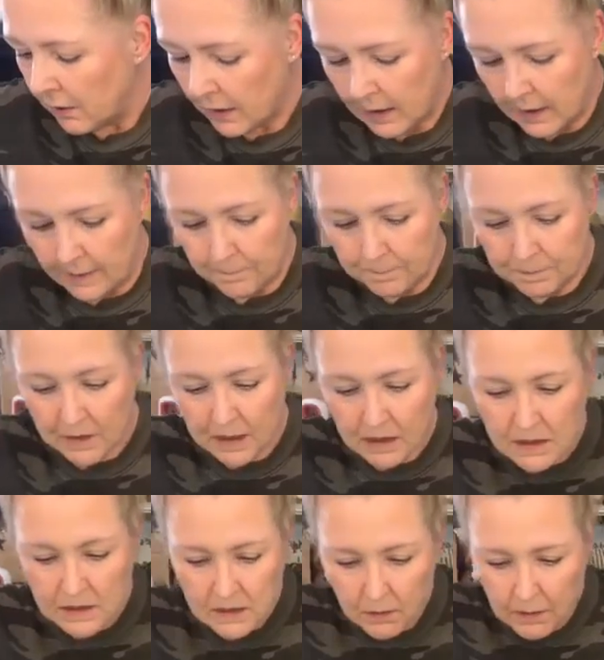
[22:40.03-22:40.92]
Okay,
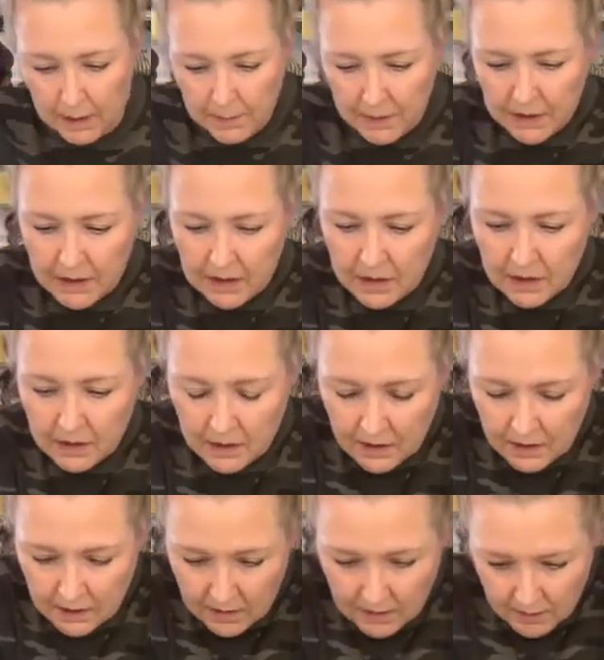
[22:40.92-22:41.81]
so I'm gonna
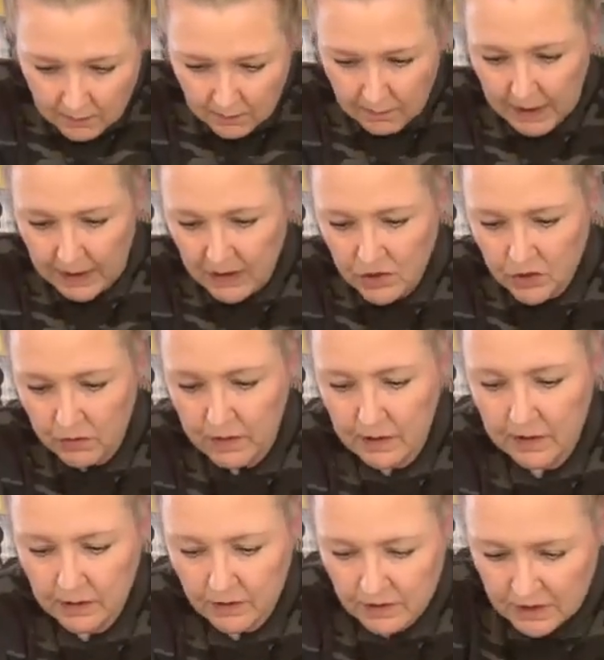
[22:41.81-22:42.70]
make sure
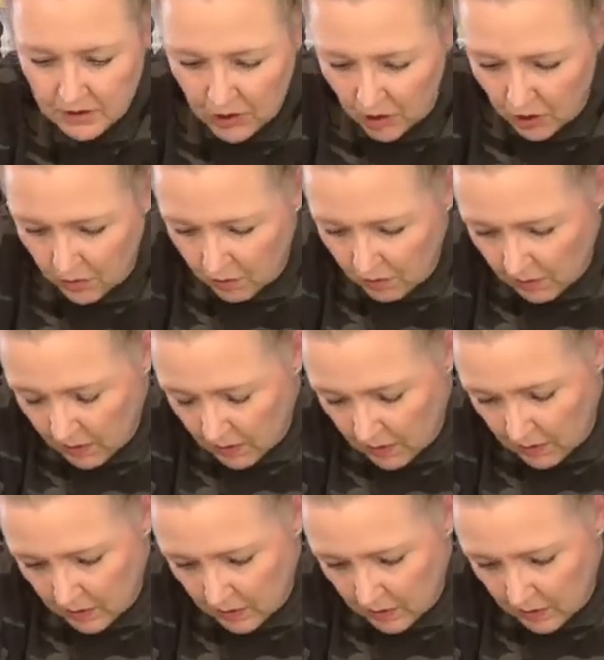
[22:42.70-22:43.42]
that there's no